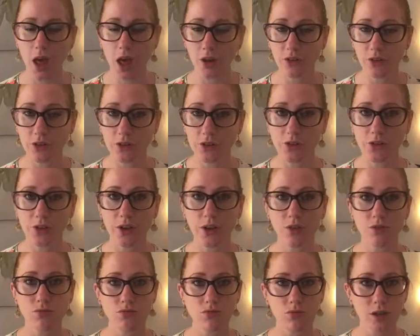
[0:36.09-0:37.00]
and just sit
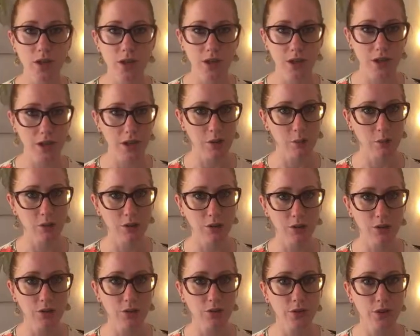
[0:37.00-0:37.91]
and reconnect with
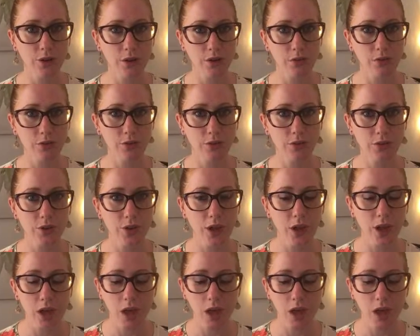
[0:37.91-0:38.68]
ourselves.